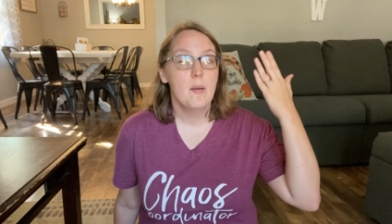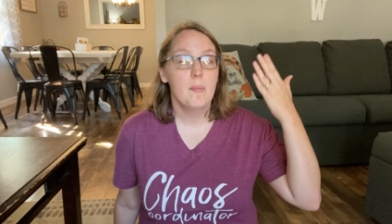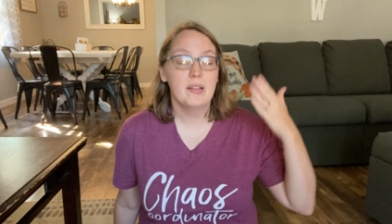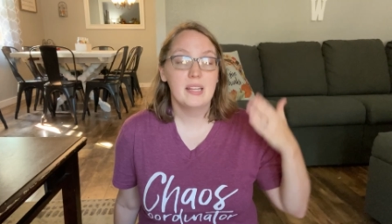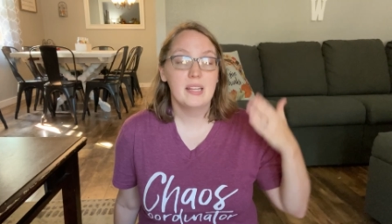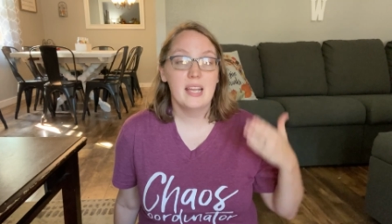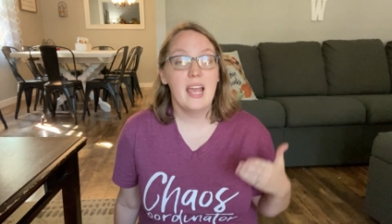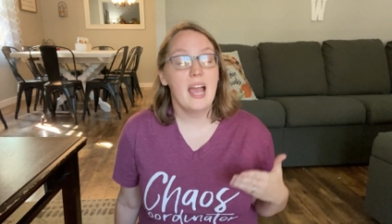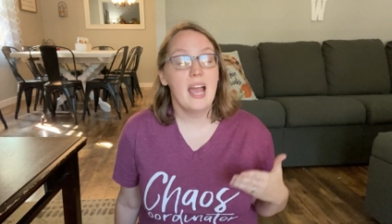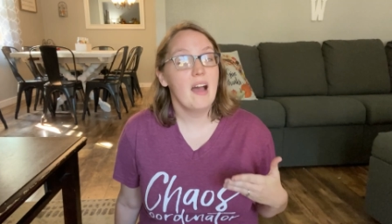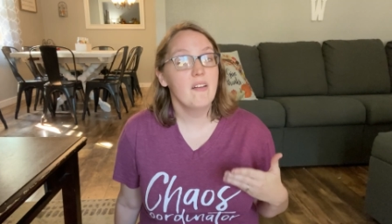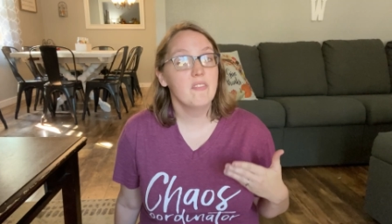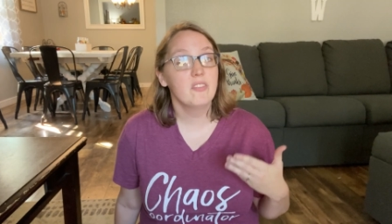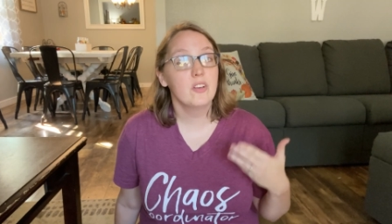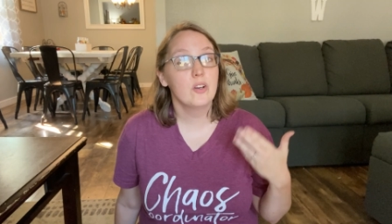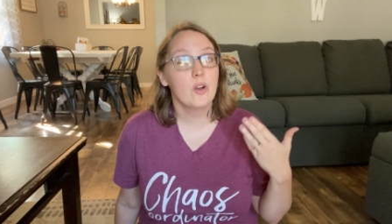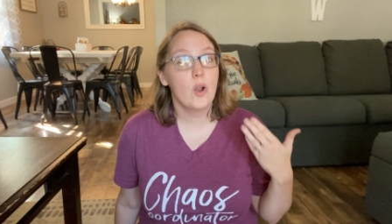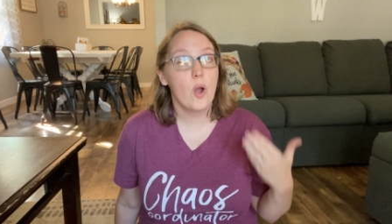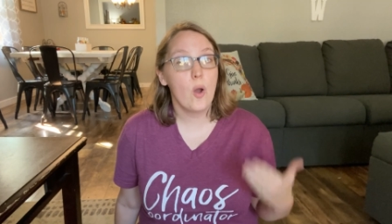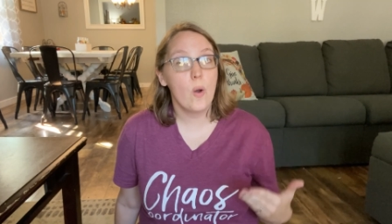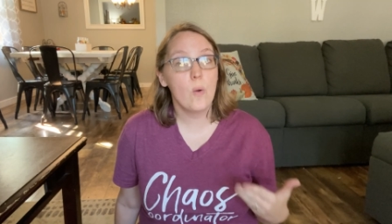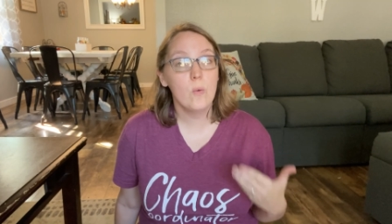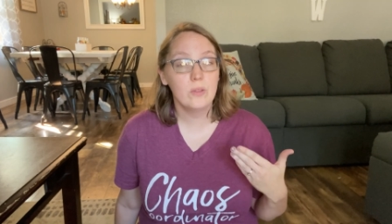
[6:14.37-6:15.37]
but they have
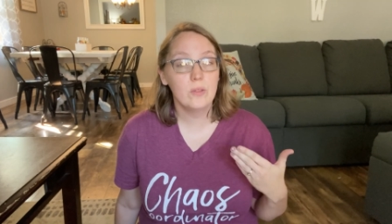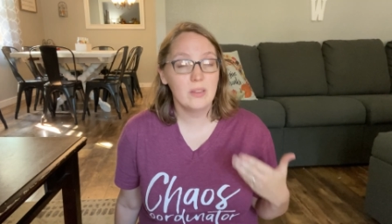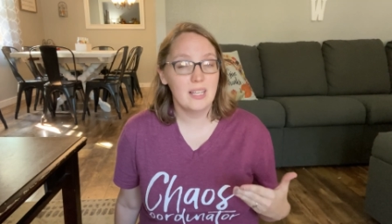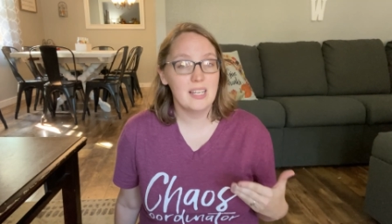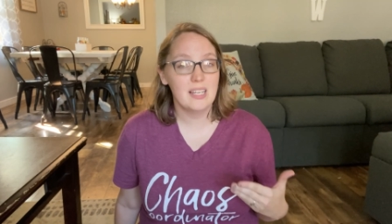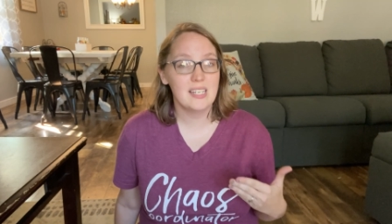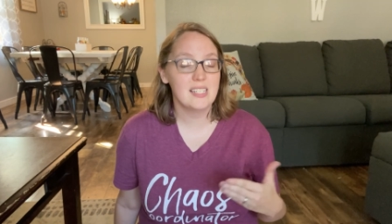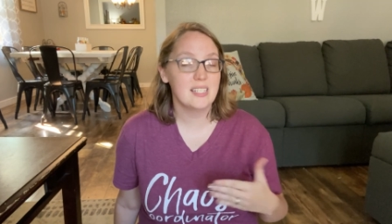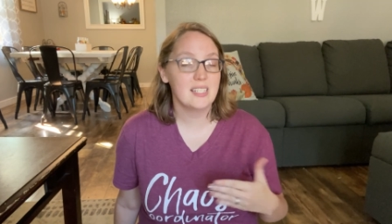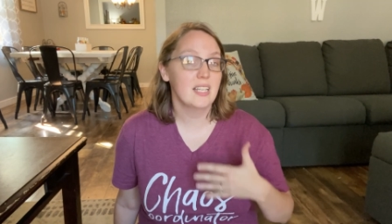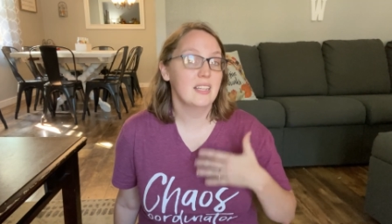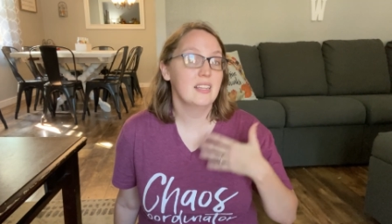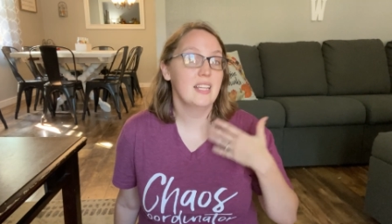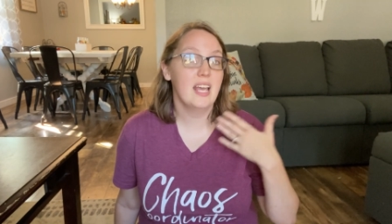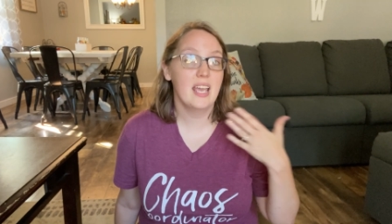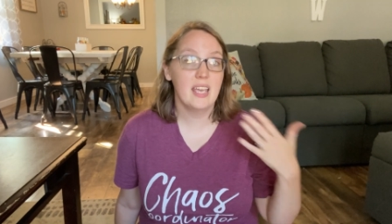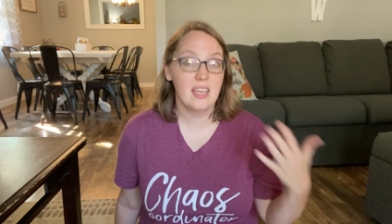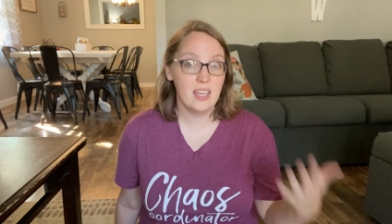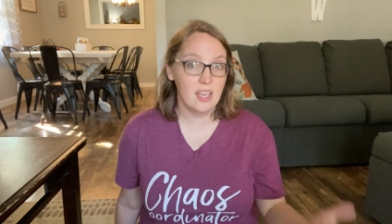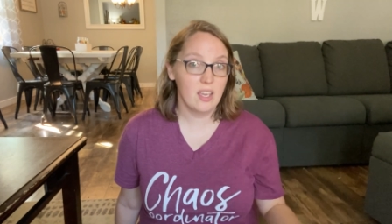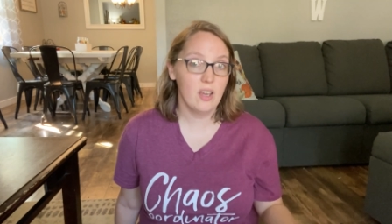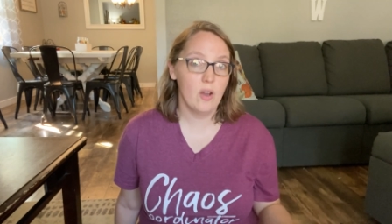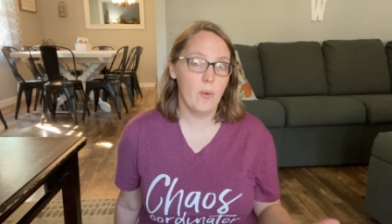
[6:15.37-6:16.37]
their own list that they
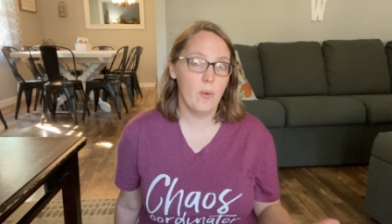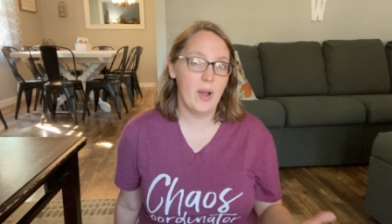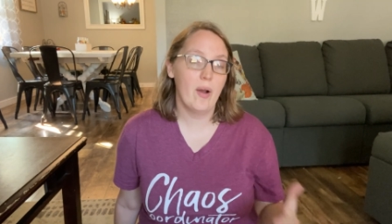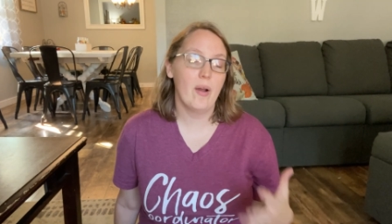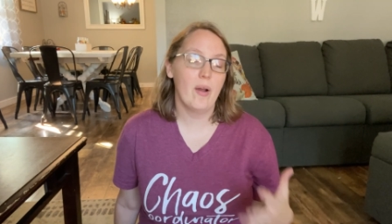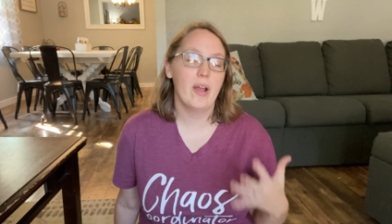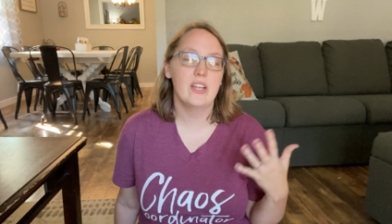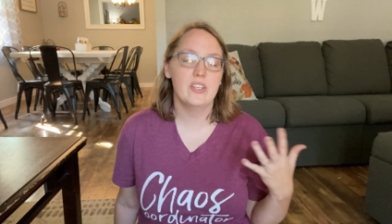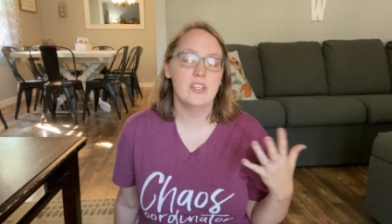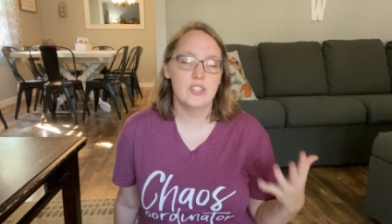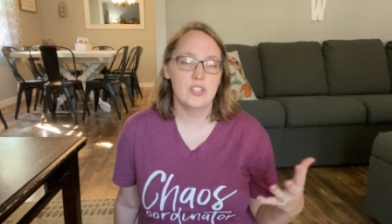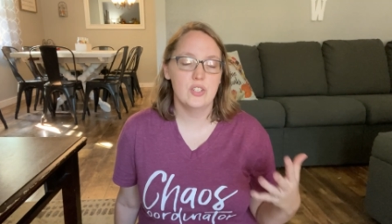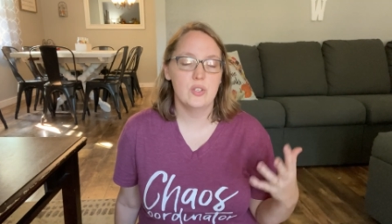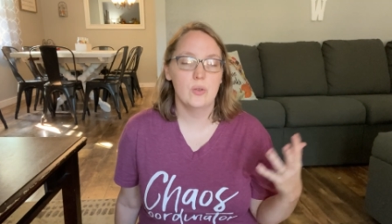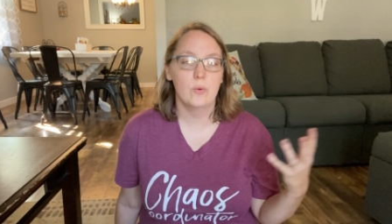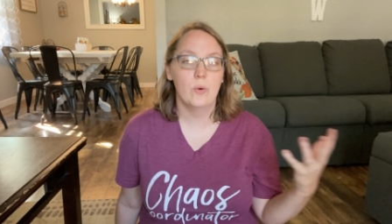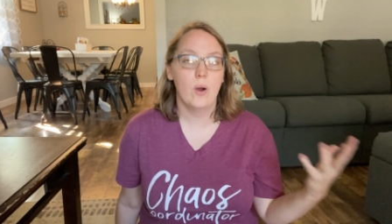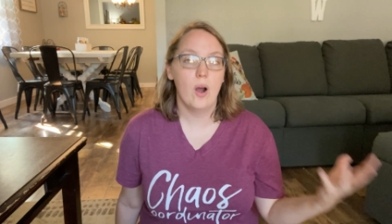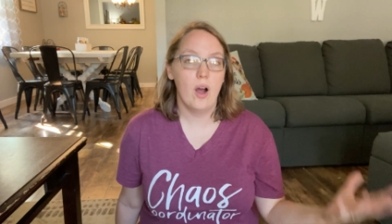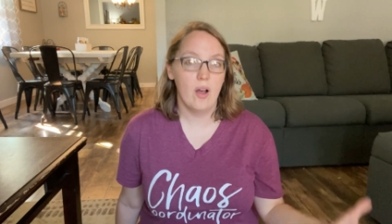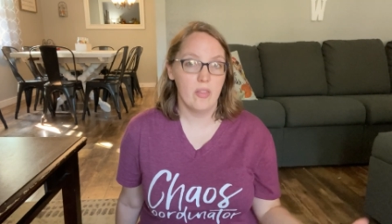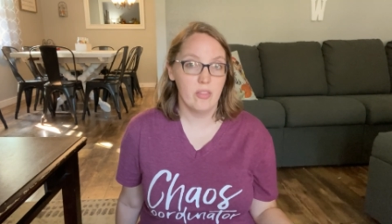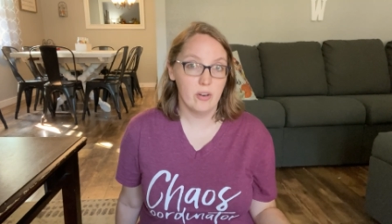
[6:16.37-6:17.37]
can go out and
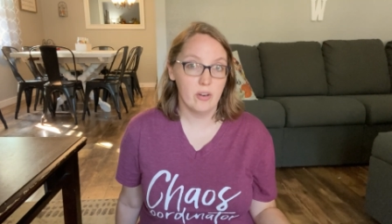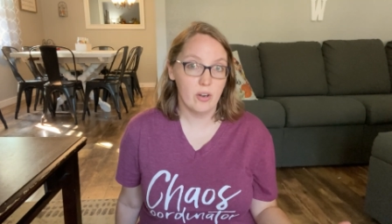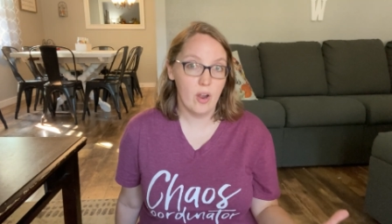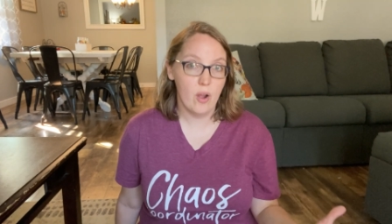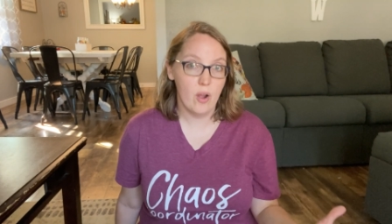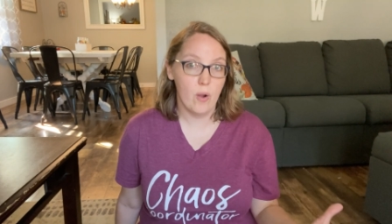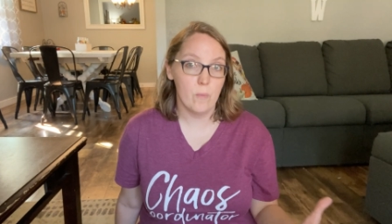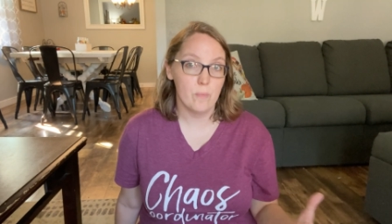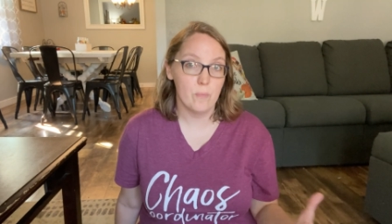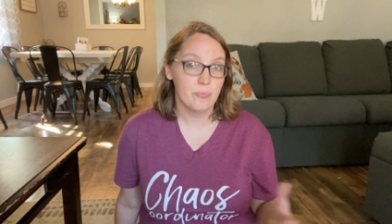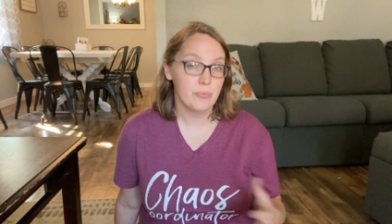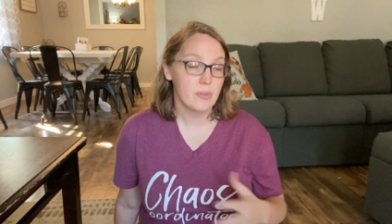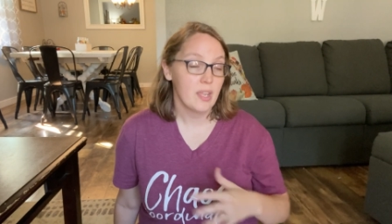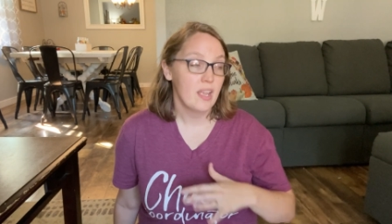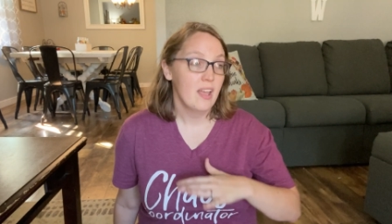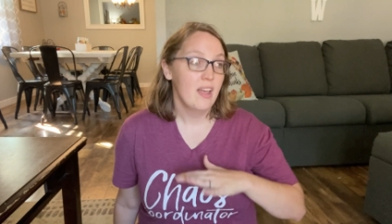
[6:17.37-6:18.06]
do on their own.